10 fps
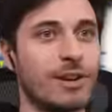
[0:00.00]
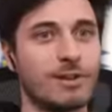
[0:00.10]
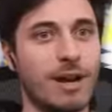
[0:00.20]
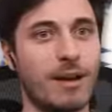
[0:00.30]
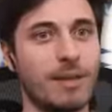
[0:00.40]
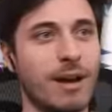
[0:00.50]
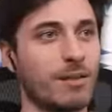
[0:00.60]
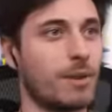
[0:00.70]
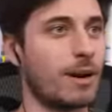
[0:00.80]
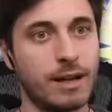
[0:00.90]
go top
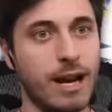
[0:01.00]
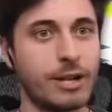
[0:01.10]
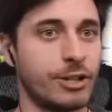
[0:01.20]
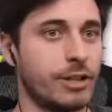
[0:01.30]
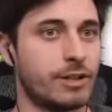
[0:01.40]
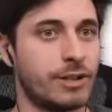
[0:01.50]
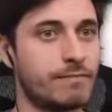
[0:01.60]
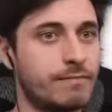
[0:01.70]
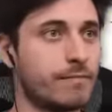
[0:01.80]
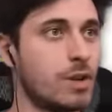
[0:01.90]
path. Actually, let's just...
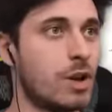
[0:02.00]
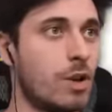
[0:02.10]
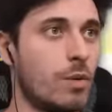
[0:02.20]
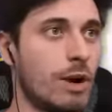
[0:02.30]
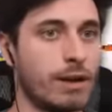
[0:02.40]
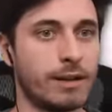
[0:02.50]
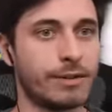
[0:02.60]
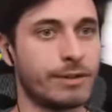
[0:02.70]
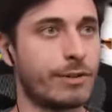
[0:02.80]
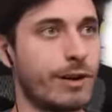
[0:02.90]
Why not? Let's
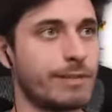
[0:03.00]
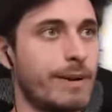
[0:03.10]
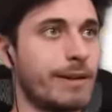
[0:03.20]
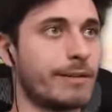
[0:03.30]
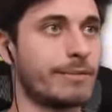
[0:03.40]
just cross path.